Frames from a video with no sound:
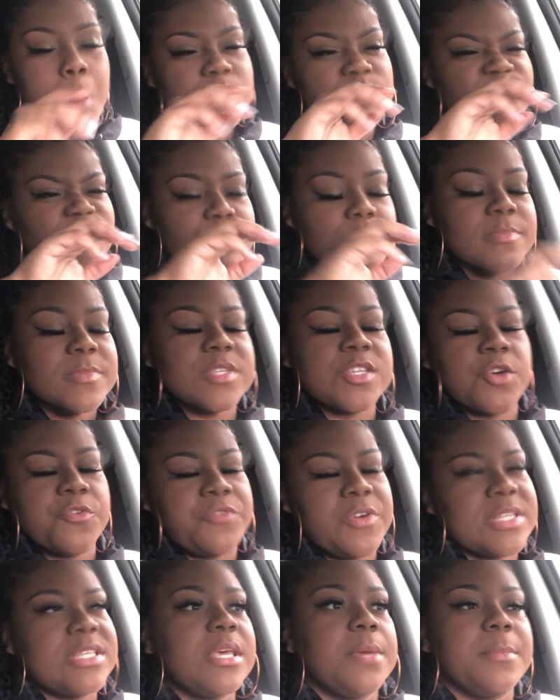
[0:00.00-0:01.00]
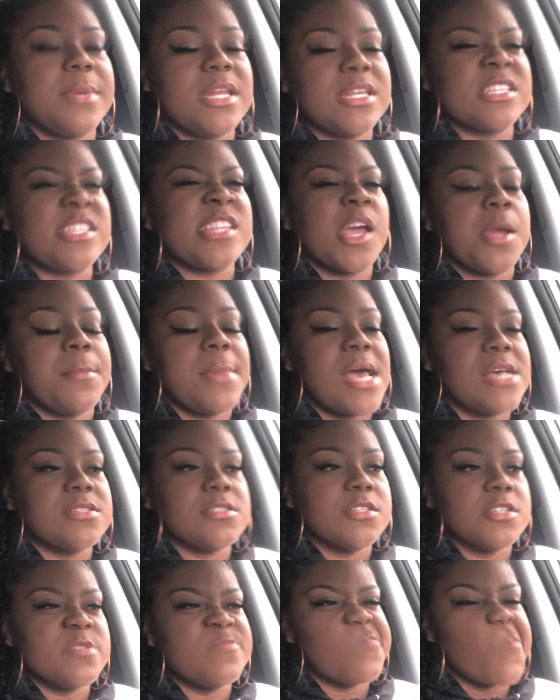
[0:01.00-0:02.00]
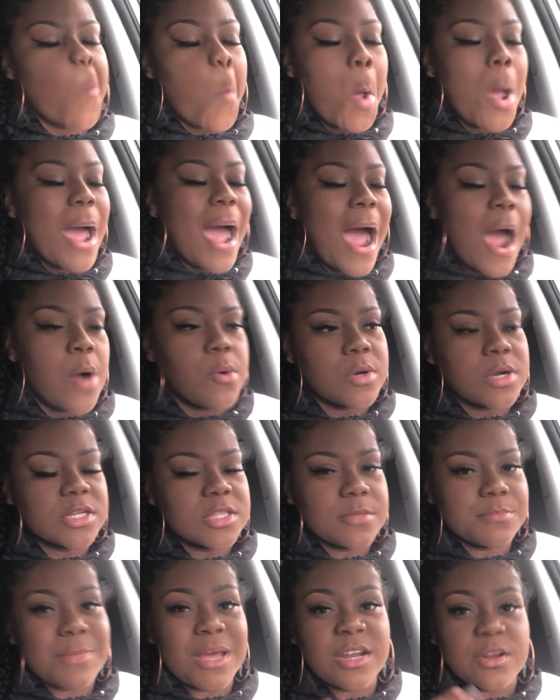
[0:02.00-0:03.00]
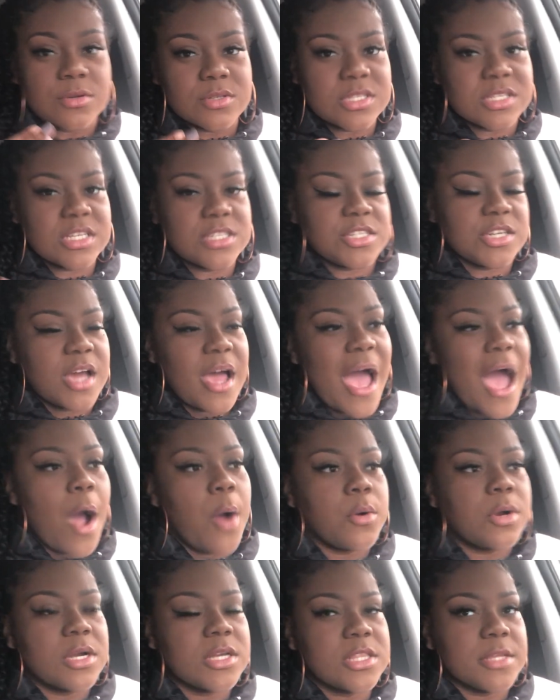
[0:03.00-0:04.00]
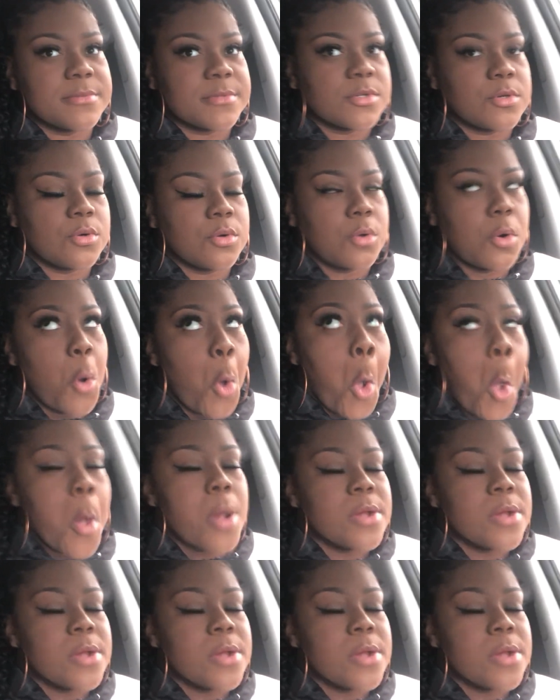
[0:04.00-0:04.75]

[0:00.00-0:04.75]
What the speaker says: So 15 minutes Stairmaster, an hour, my nose is itching, an hour elliptical.